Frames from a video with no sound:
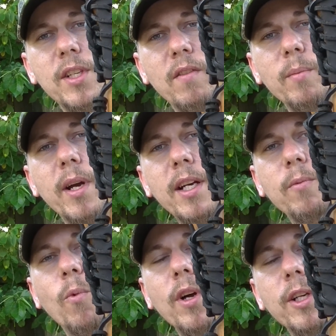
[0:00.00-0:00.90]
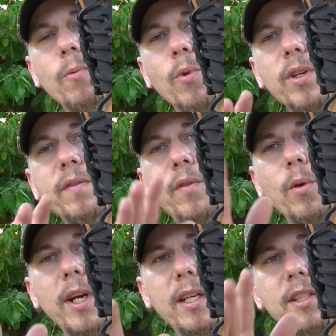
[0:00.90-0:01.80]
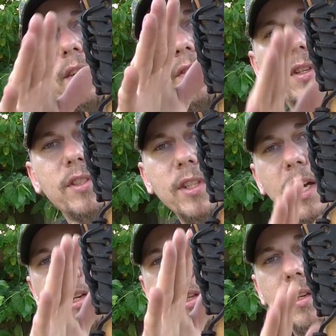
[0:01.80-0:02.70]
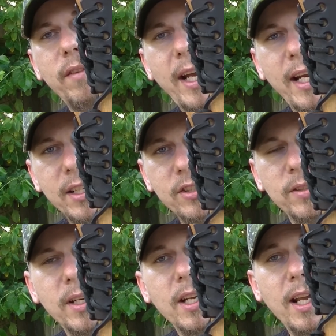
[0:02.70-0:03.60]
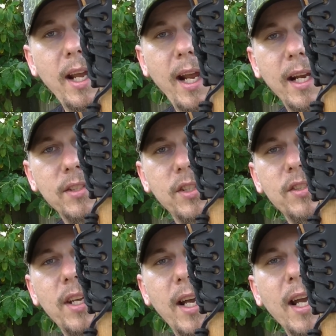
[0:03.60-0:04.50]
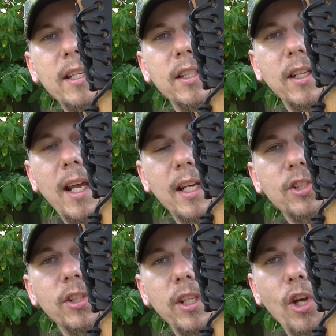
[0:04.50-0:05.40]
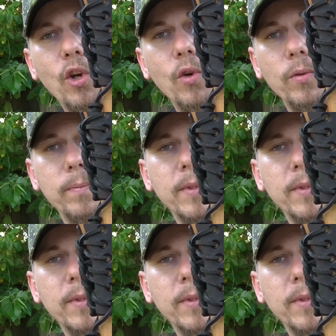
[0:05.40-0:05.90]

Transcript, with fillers: everybody wanted one for a different style of axe. Axes that I didn't actually own.